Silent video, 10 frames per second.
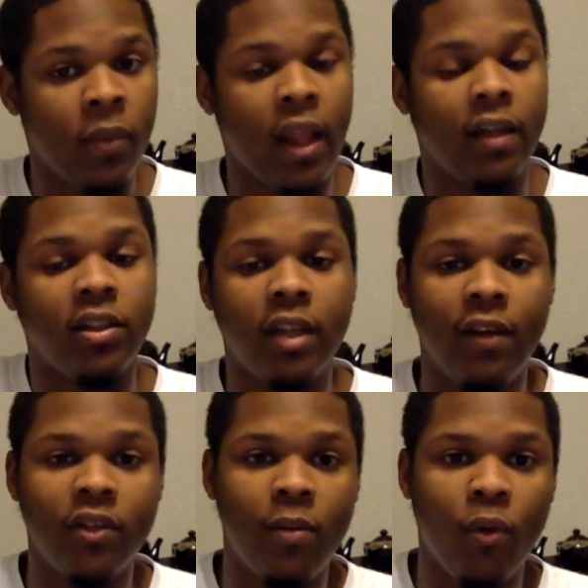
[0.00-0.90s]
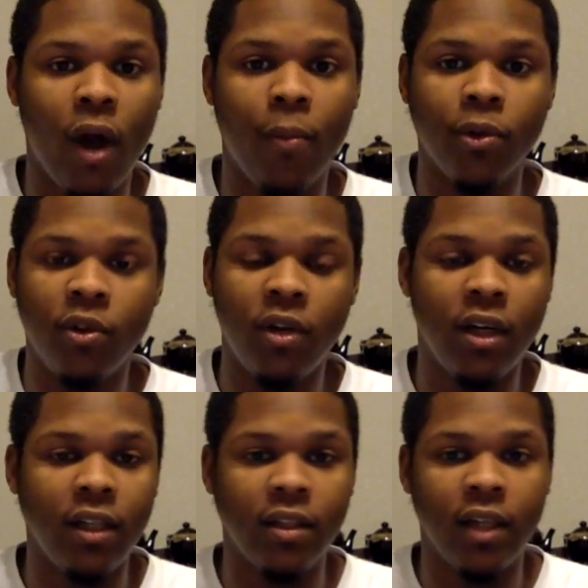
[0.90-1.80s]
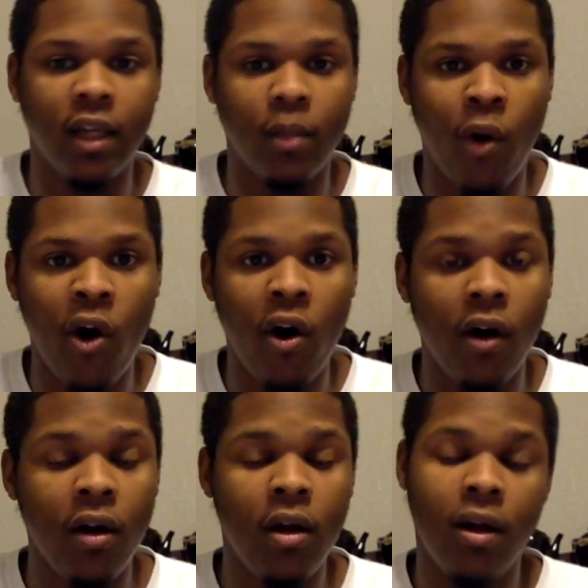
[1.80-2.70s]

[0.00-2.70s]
That just gives him more opportunities to get the ball.